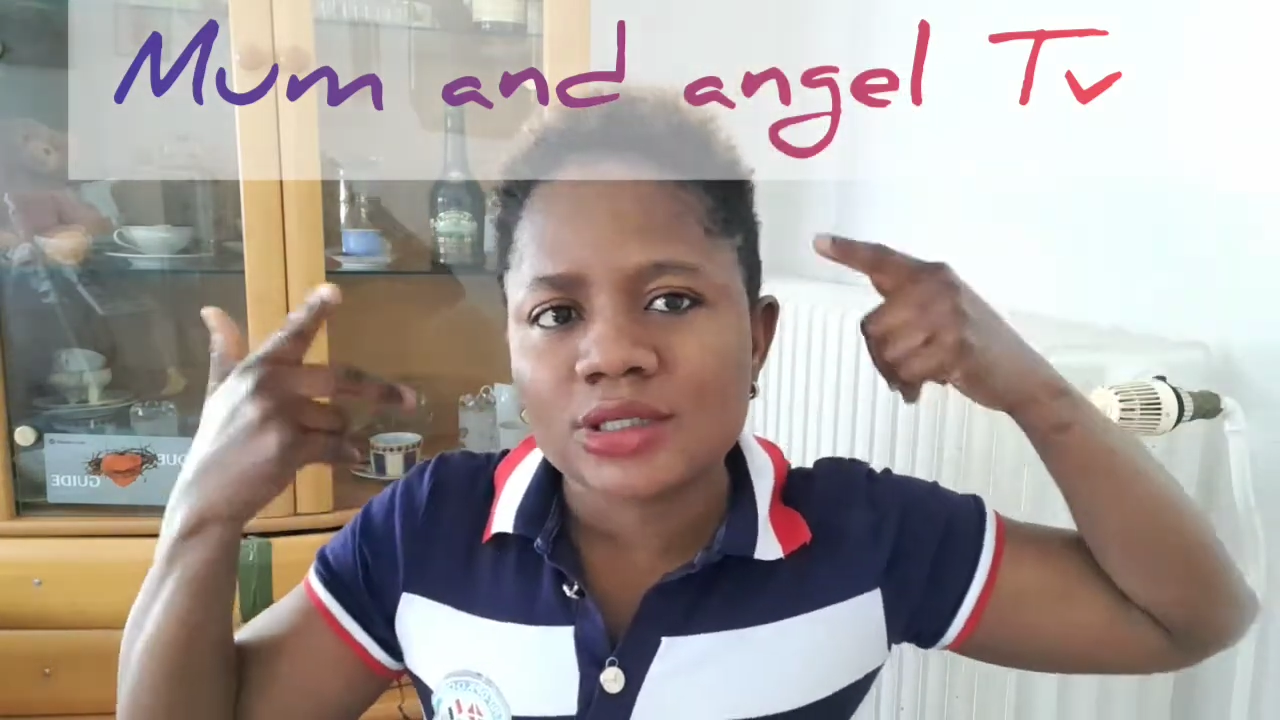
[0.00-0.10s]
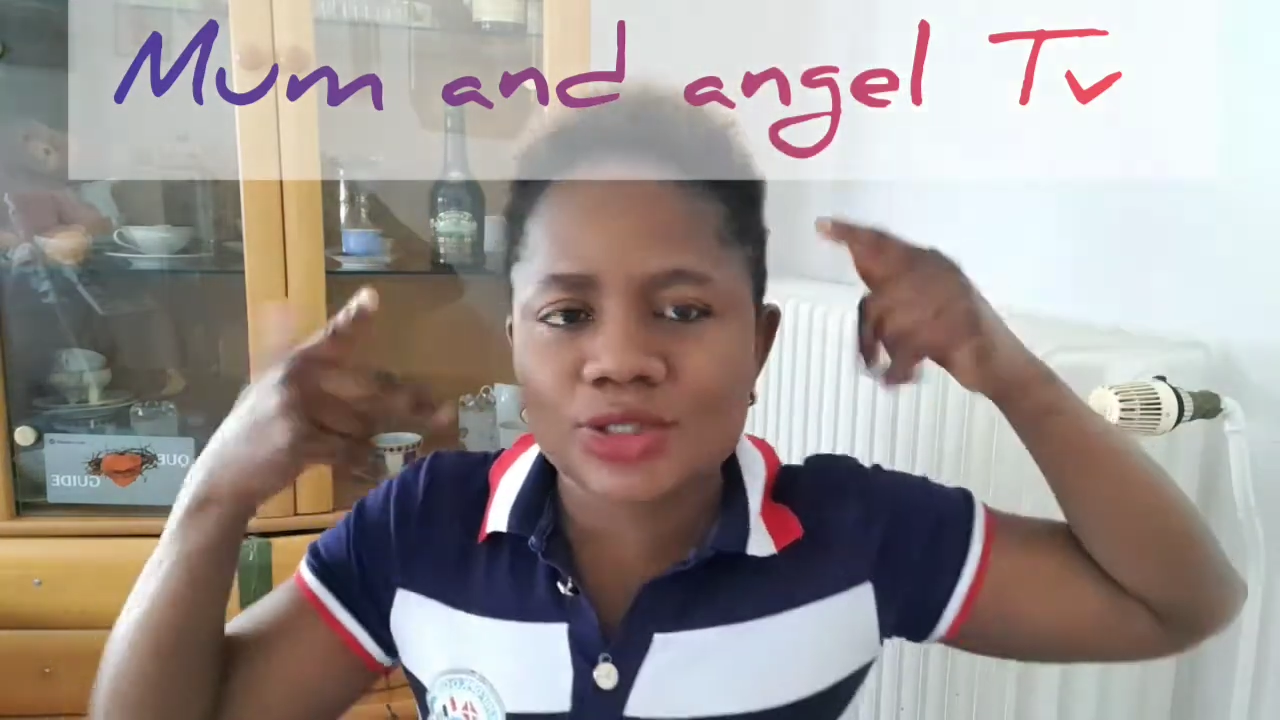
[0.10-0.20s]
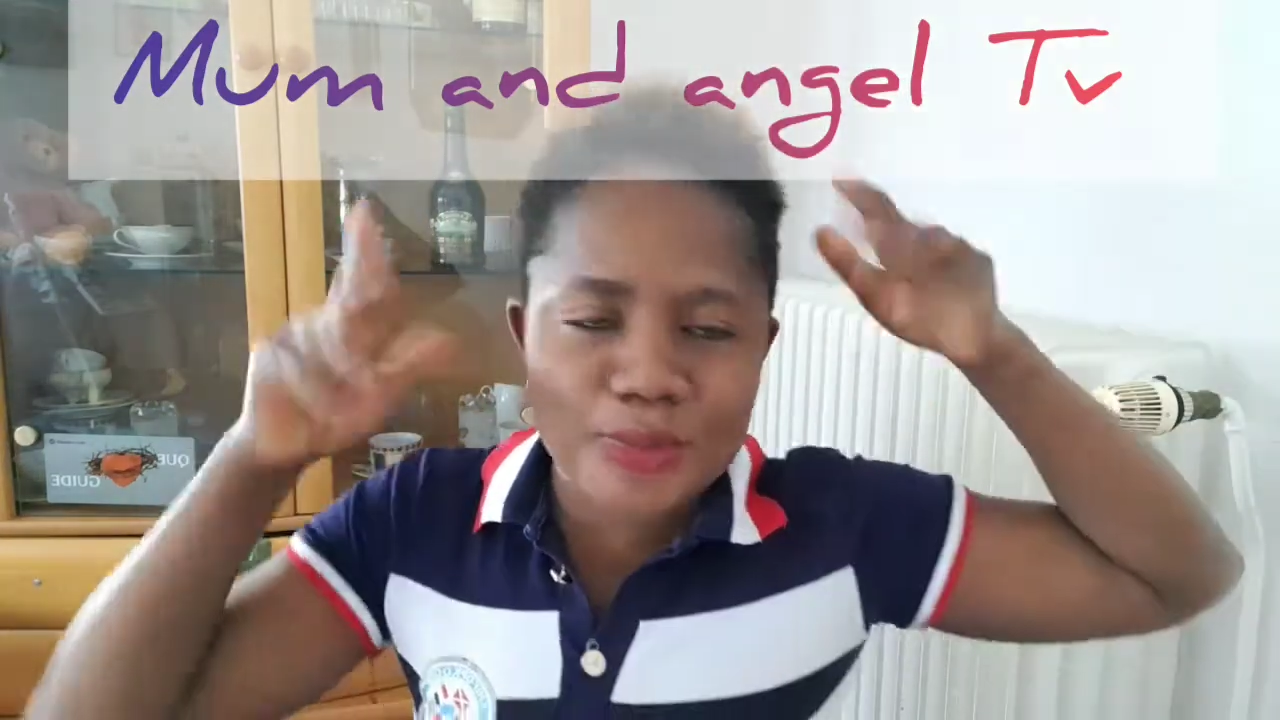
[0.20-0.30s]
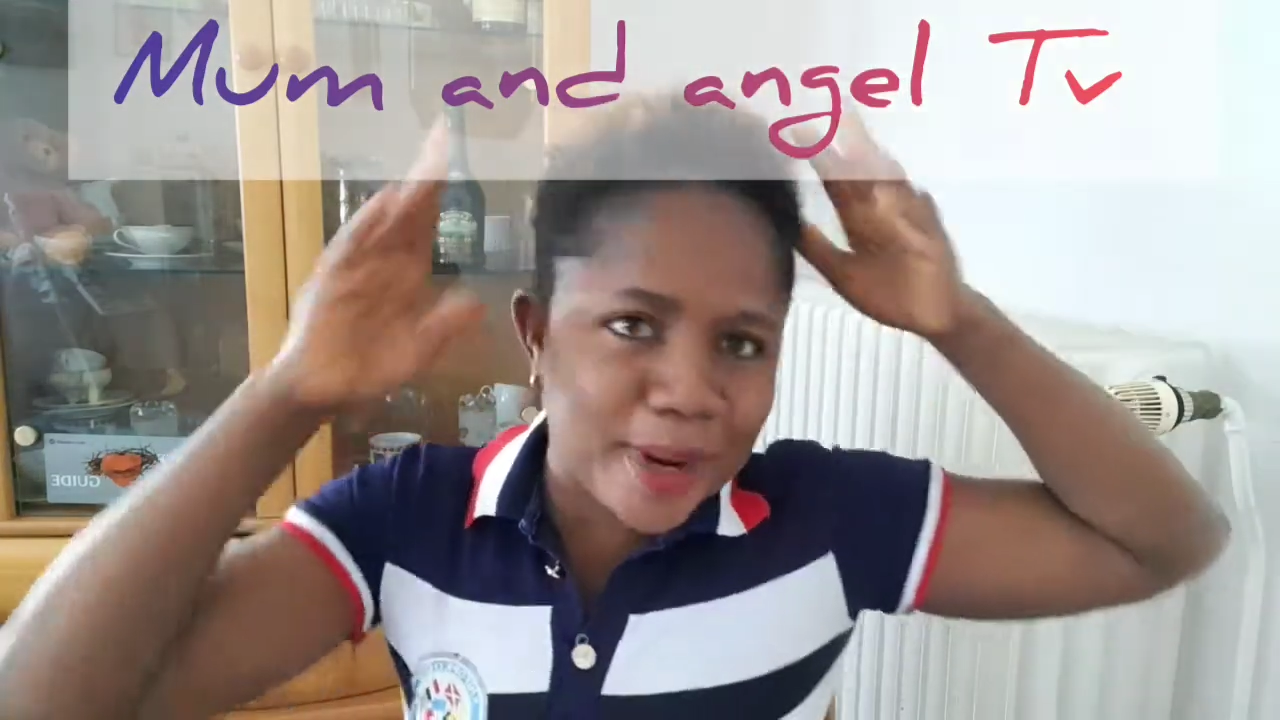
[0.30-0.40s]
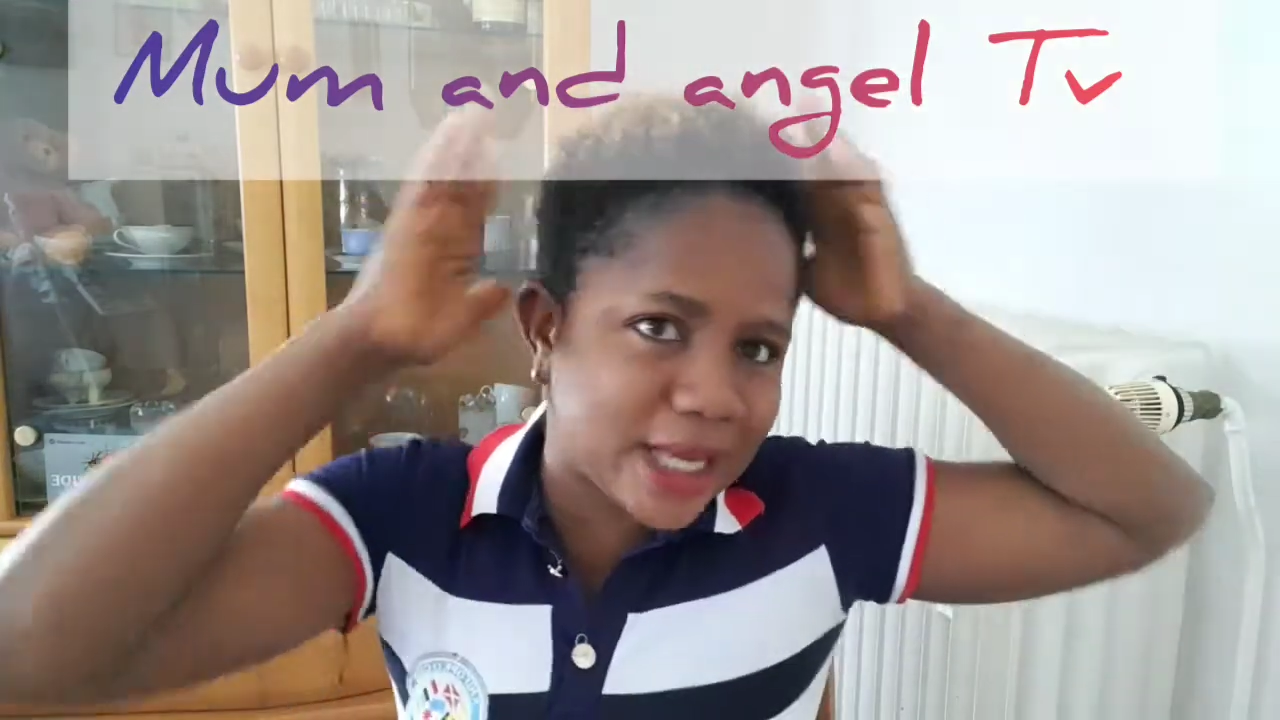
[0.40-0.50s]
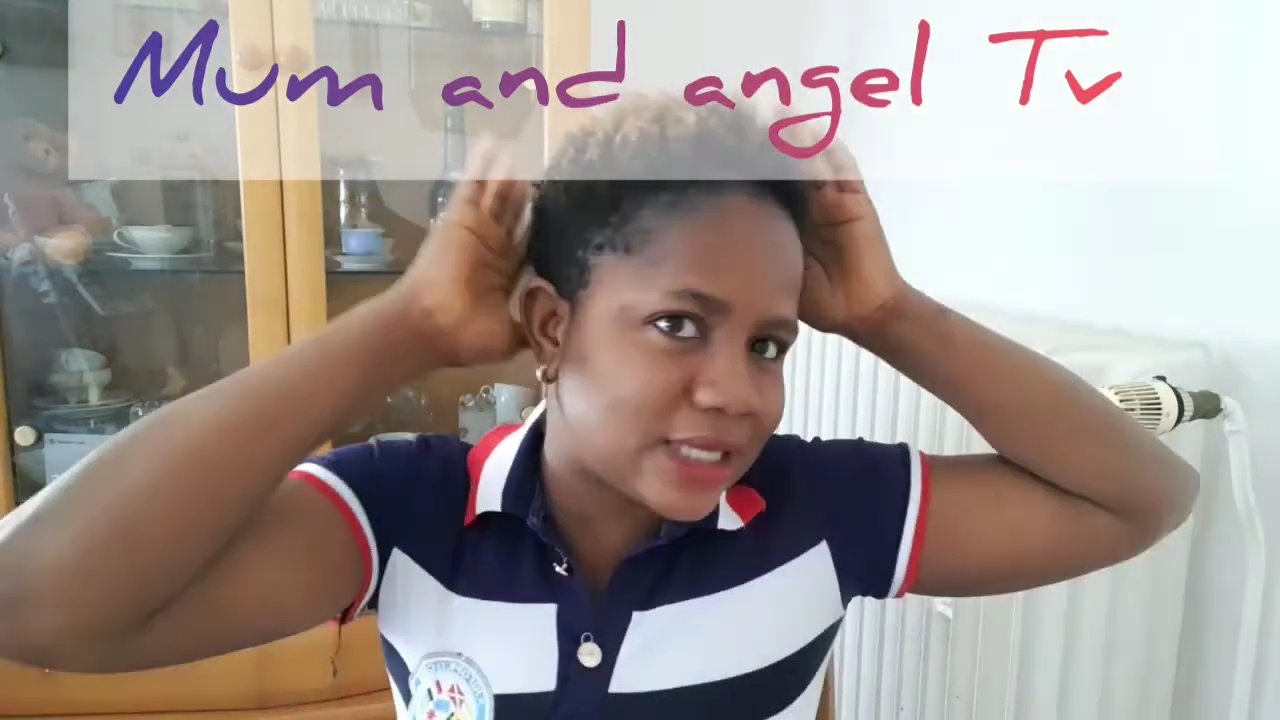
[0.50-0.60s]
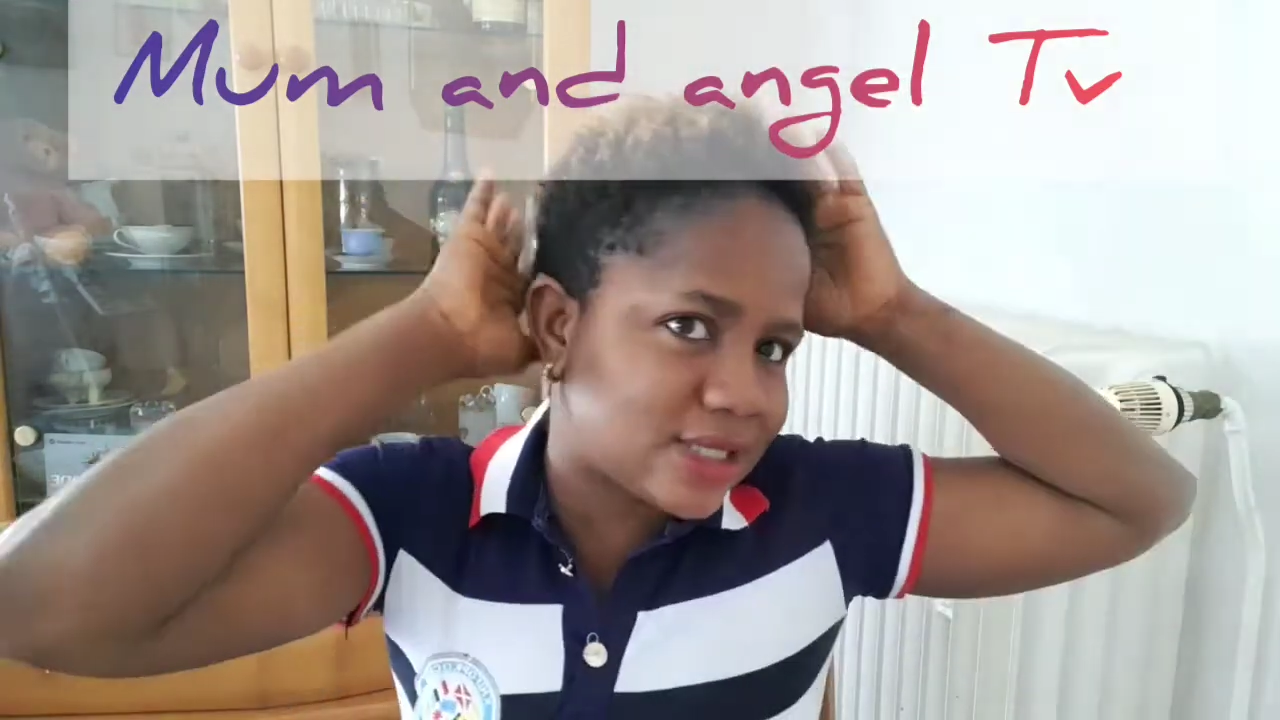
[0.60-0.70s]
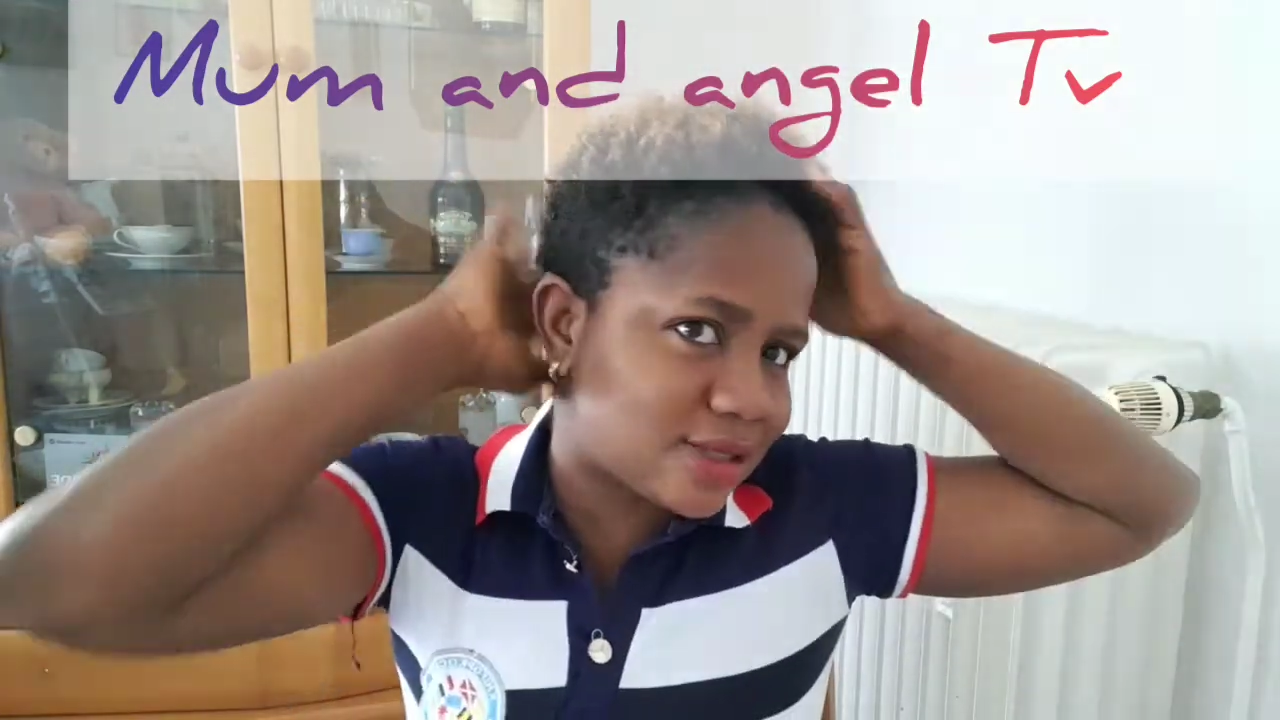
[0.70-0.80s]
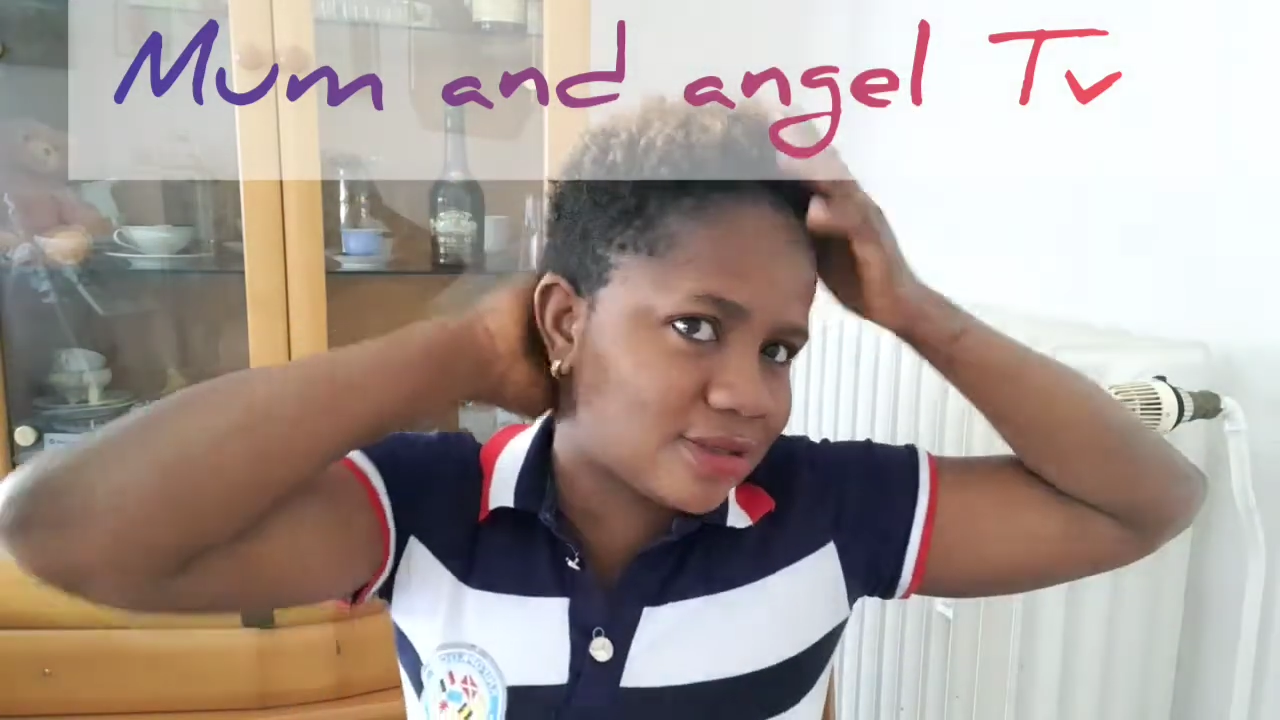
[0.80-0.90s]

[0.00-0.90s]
To make it